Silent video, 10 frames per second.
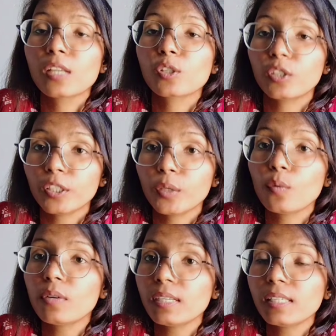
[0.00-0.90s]
So did
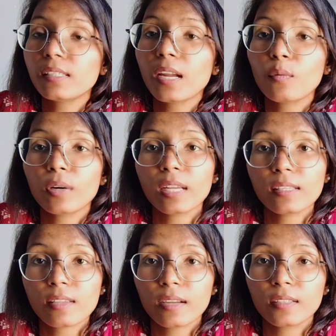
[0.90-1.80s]
you understand what I
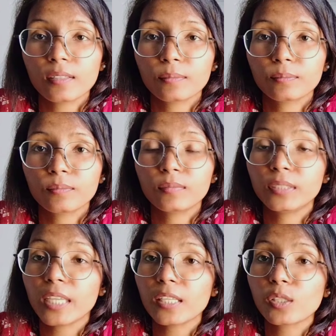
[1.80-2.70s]
said?
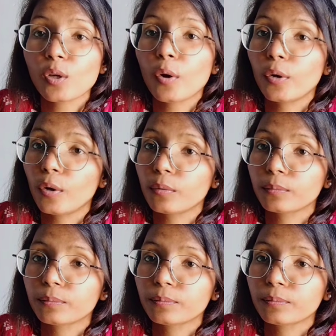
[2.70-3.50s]
Yes or no?